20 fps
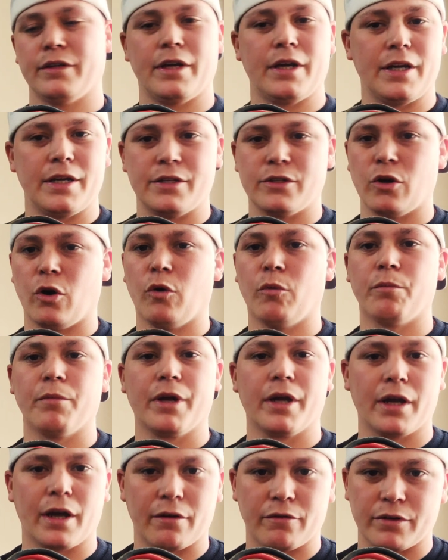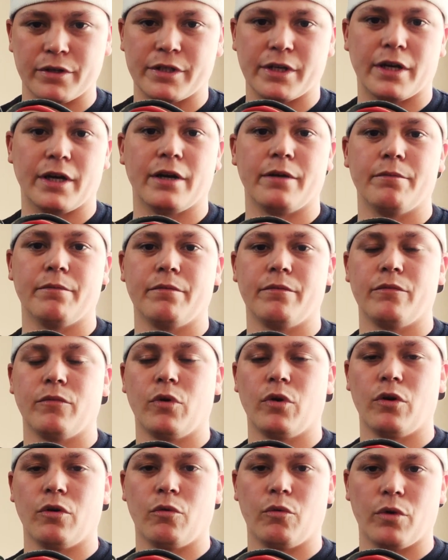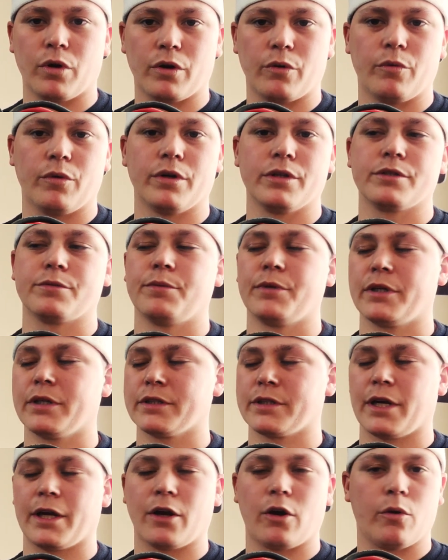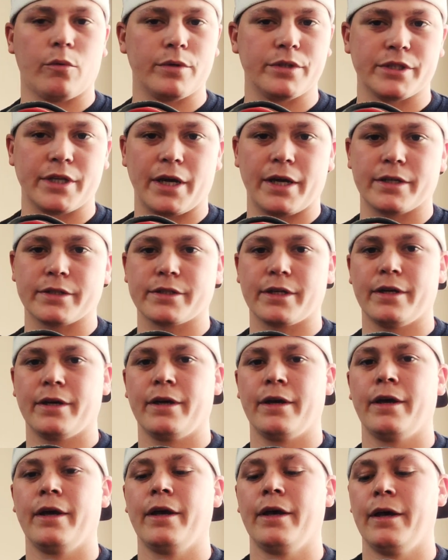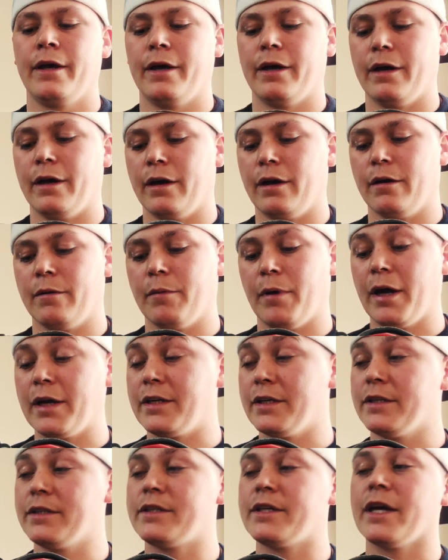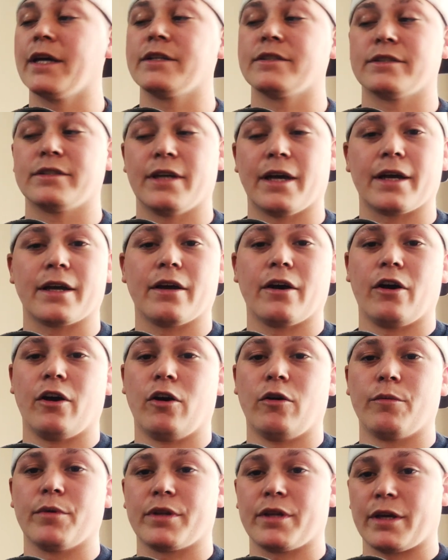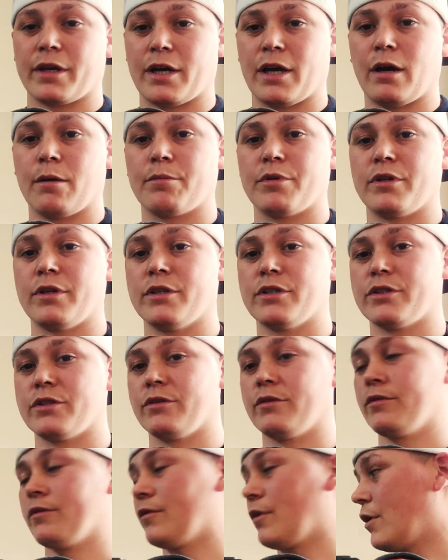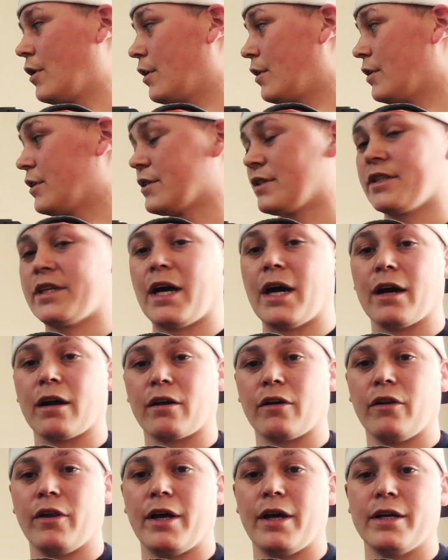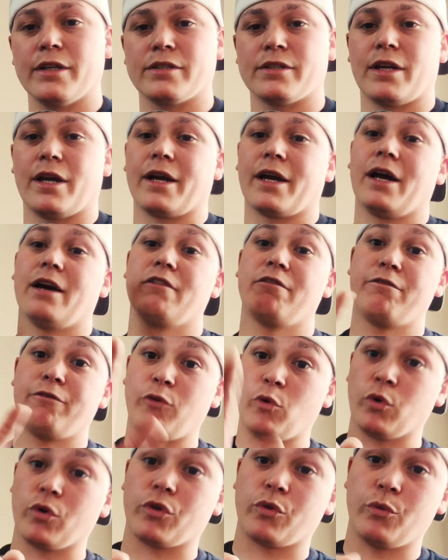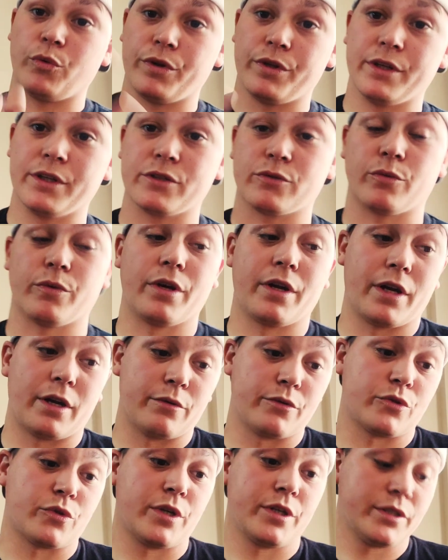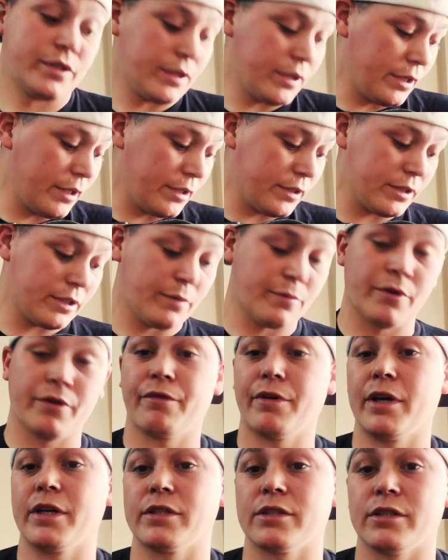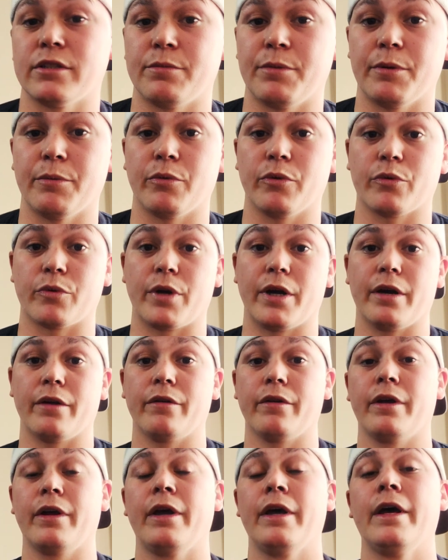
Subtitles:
He told me every time what it was, because I'd always ask. I did take second home at that competition in the stock class, and I got fourth with this one, and I was racing against some of the fastest people around.